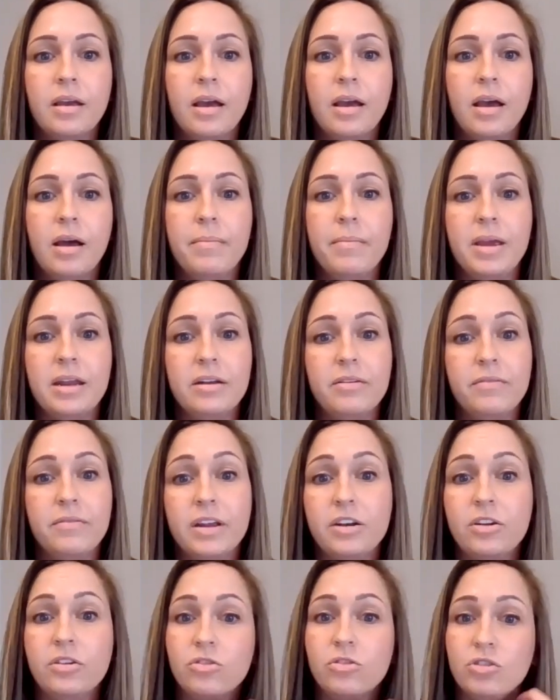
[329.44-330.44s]
Amanda
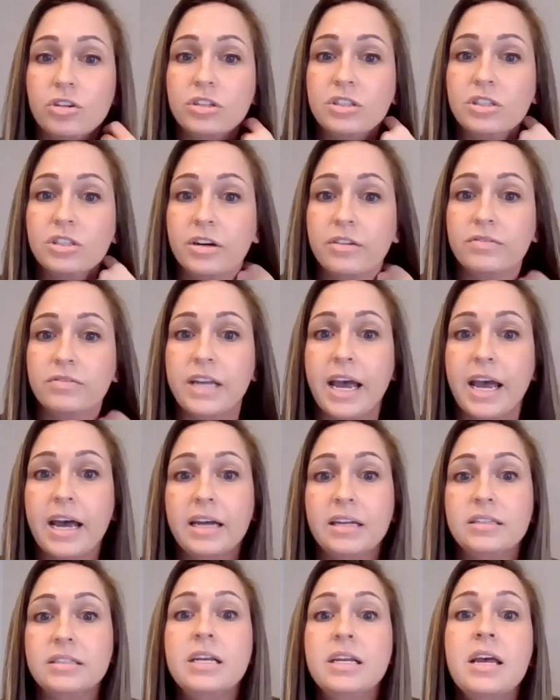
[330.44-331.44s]
Vanhoozier serves
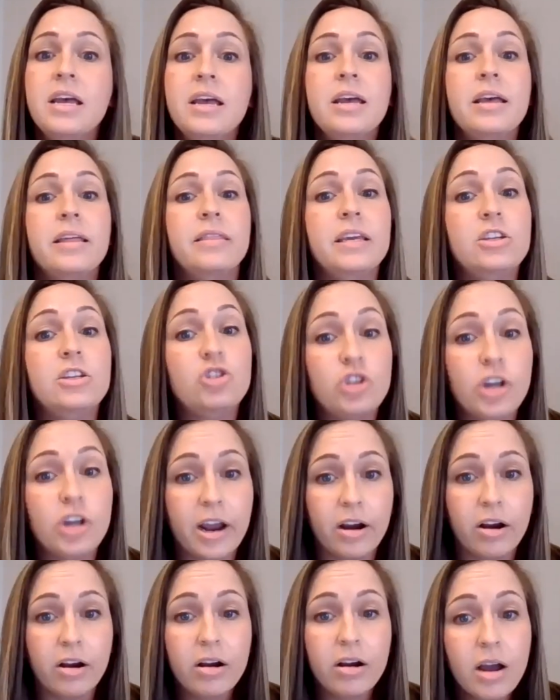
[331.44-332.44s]
as the
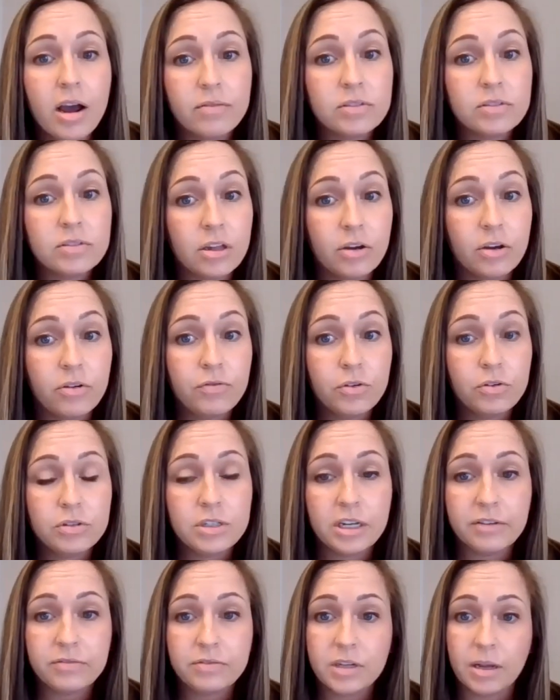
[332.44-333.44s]
chair of Slow Food
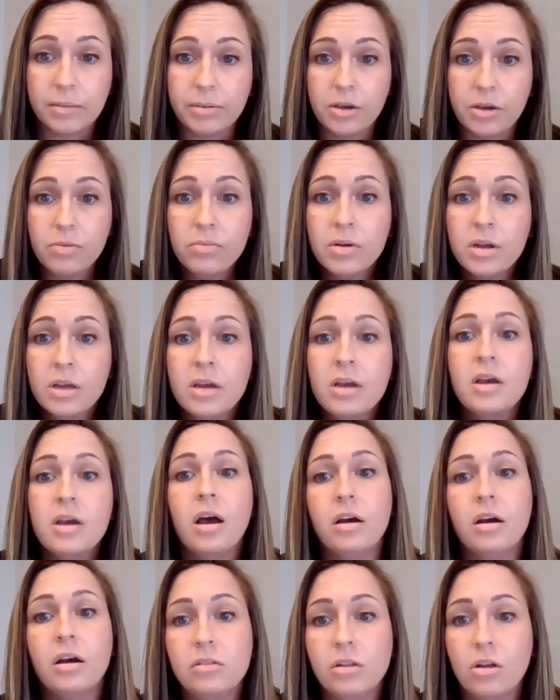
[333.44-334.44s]
DFW,
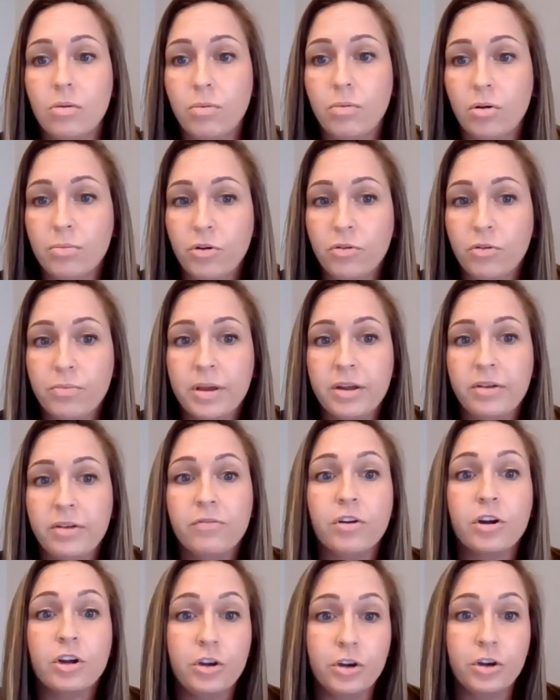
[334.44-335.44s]
a global movement
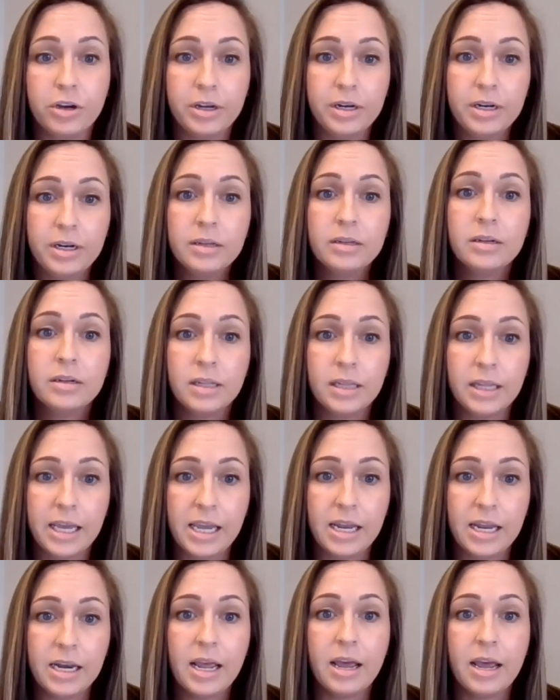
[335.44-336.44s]
for good,
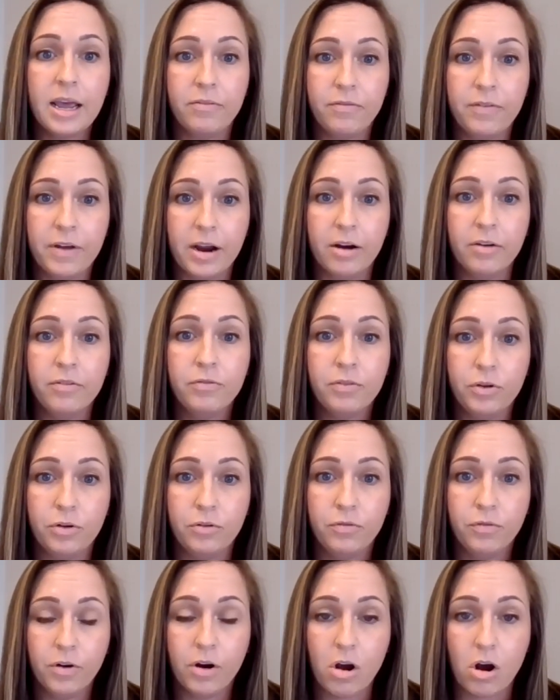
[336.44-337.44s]
clean, and fair
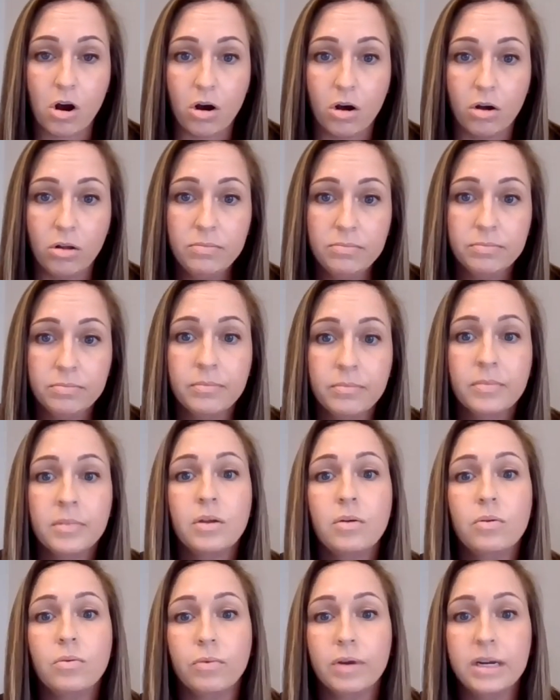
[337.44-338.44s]
food for all.
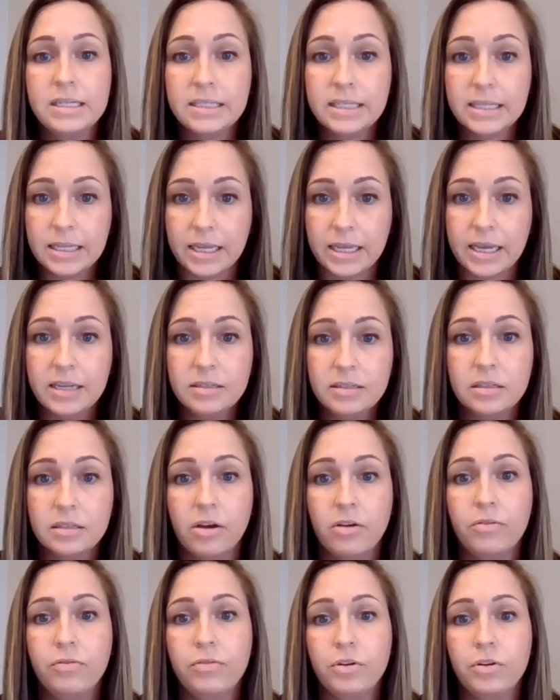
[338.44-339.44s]
Recently,
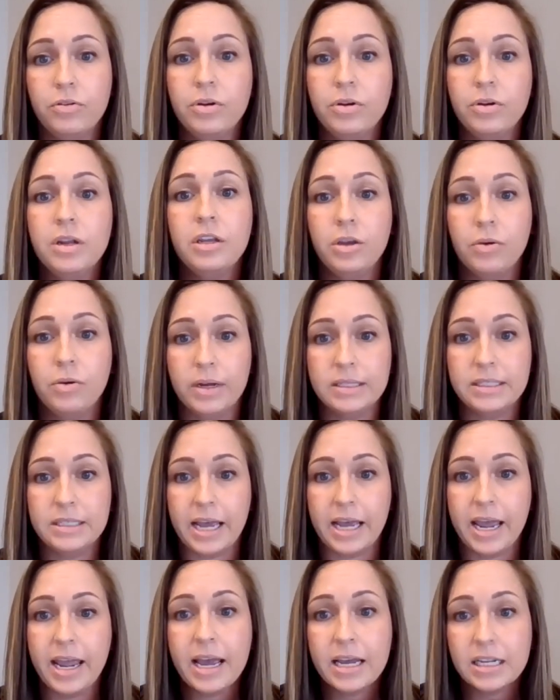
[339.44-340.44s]
Slow Food
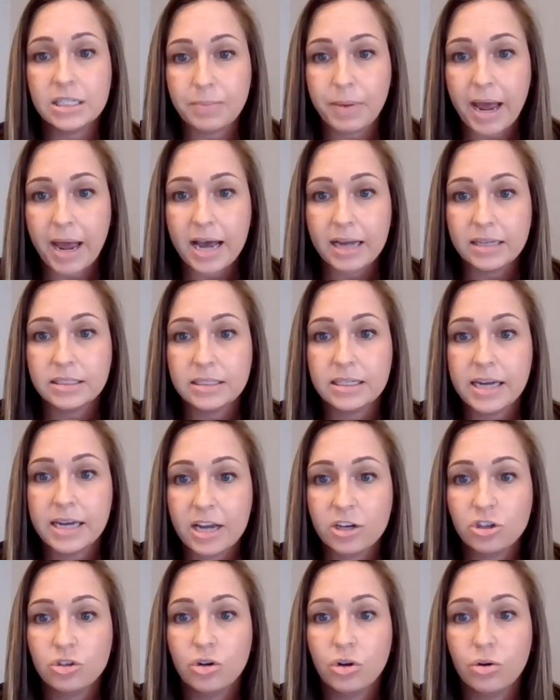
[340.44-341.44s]
USA has passed
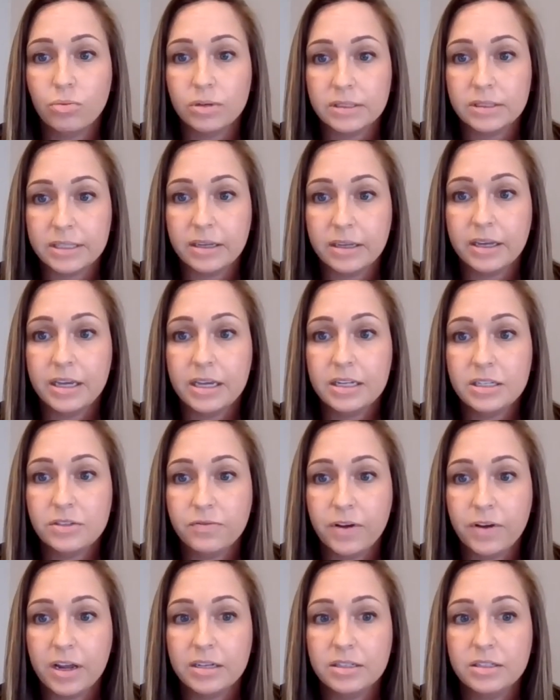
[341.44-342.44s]
national resilience
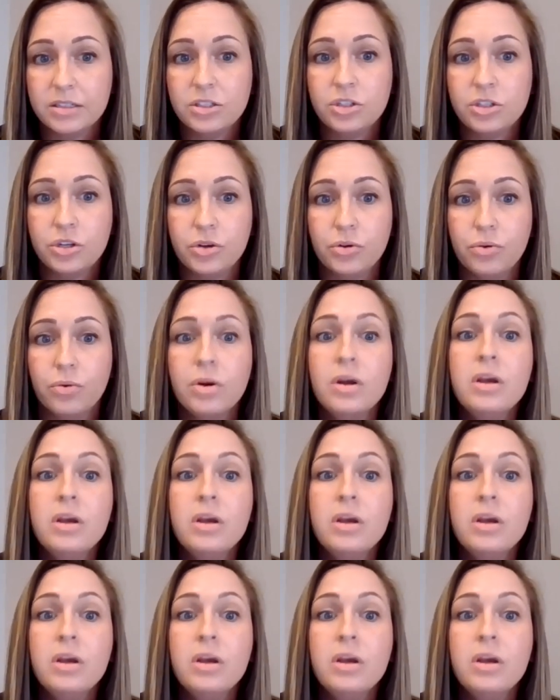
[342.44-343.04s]
funds to